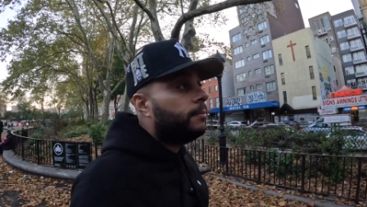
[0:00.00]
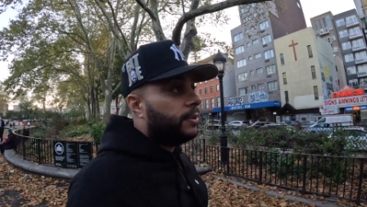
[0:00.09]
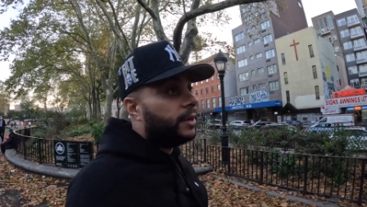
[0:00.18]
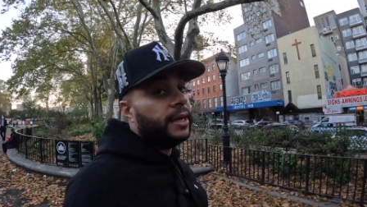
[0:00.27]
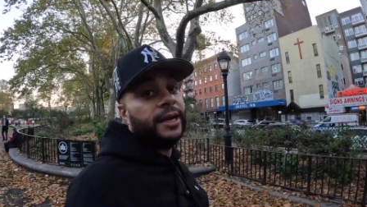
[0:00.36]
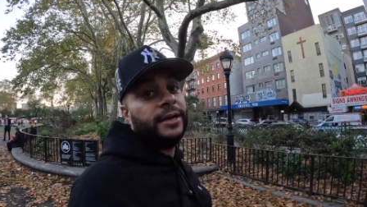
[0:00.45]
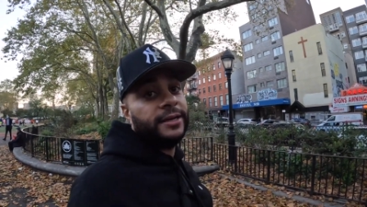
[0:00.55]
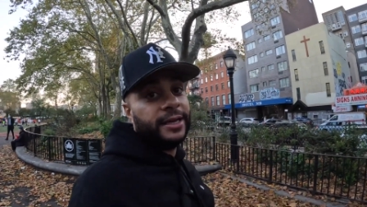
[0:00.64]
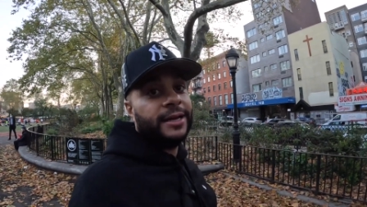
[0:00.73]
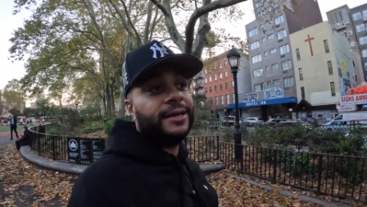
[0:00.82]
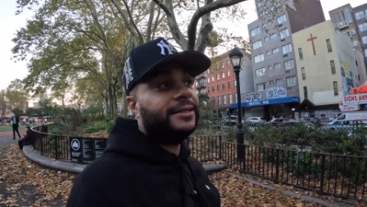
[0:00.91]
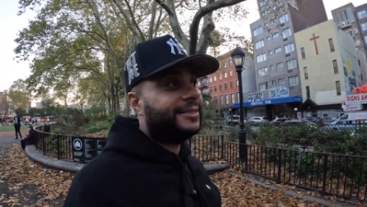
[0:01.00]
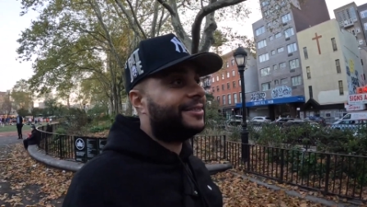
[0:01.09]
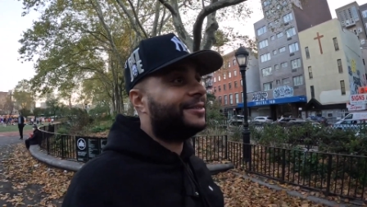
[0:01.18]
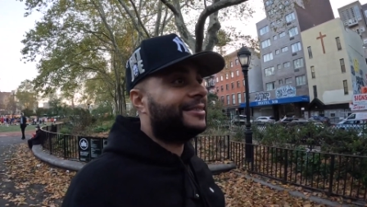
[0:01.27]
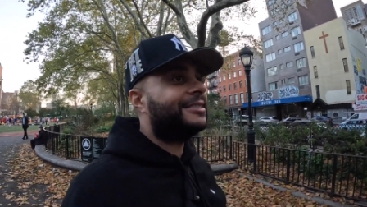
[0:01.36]
But hell yeah,
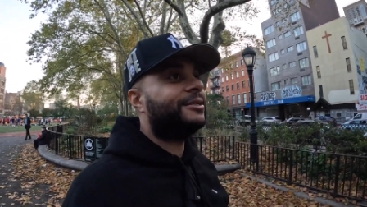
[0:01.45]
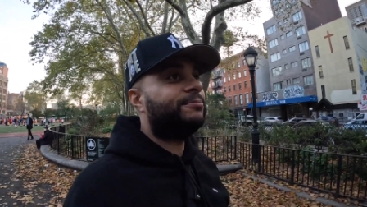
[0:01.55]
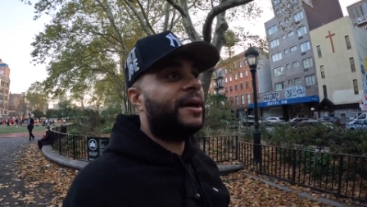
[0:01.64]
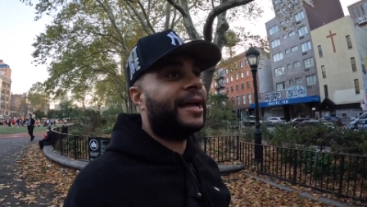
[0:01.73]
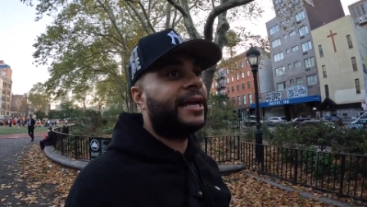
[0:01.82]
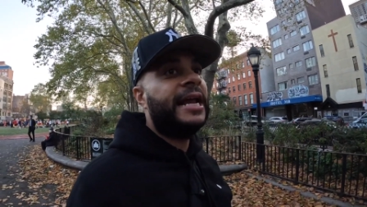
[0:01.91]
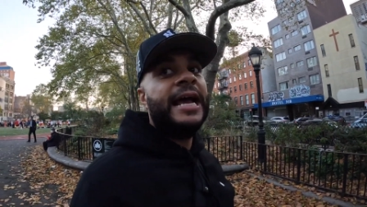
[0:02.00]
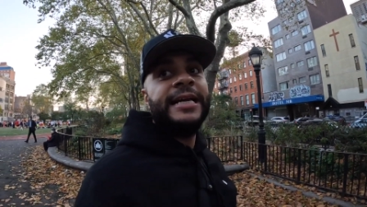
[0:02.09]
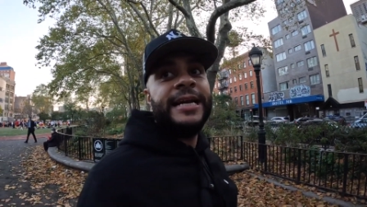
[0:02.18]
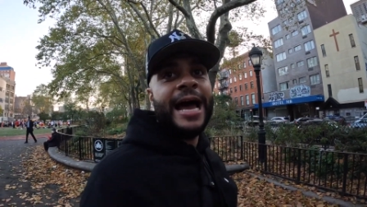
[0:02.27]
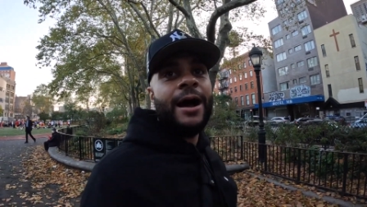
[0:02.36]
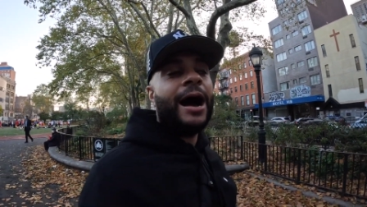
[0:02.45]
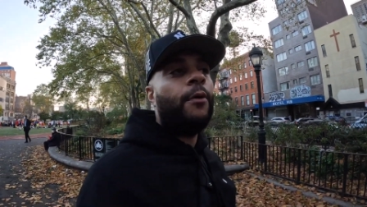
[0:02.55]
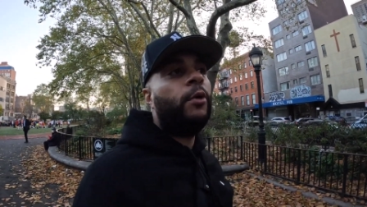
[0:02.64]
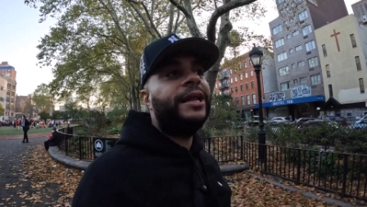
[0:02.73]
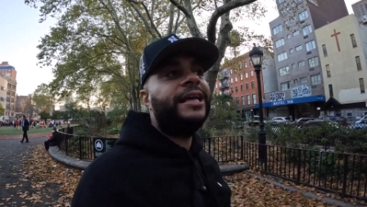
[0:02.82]
shit, shit banging. Now,
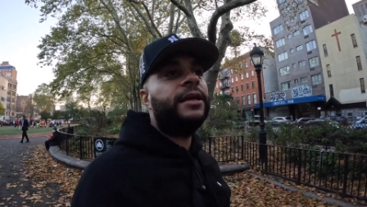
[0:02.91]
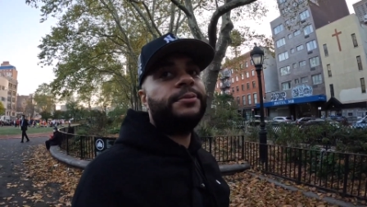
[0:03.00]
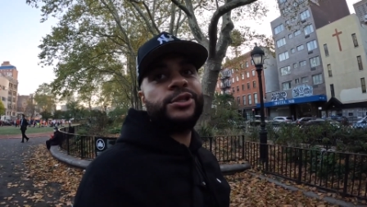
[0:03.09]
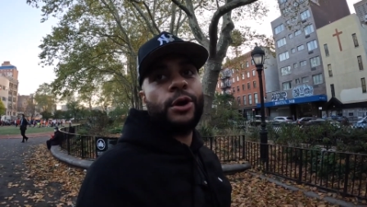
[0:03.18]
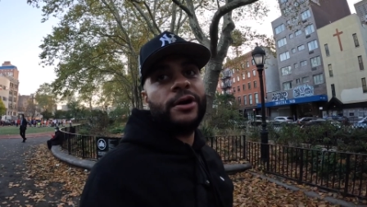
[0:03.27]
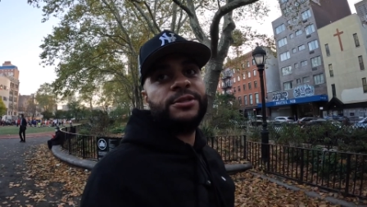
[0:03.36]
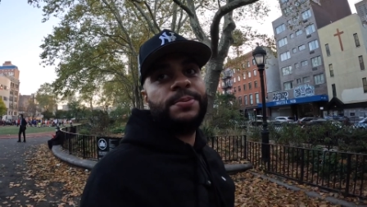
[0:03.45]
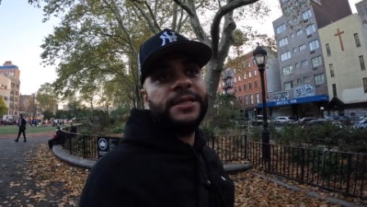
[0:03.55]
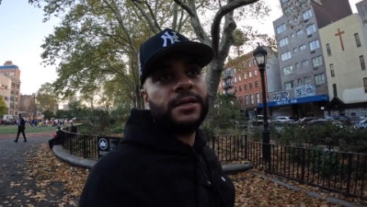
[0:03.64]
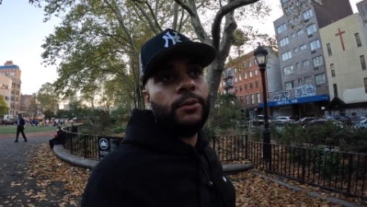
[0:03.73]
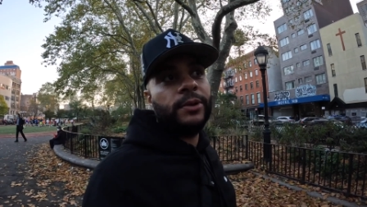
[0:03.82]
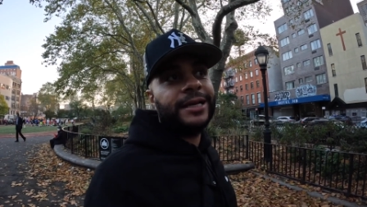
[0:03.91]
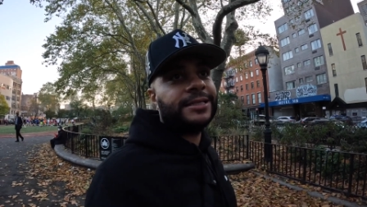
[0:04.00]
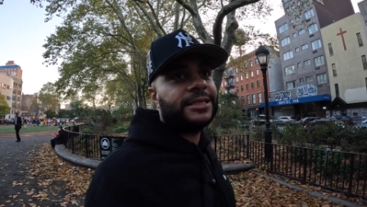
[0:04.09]
I want to hit up Scarr's Pizza. I want to get a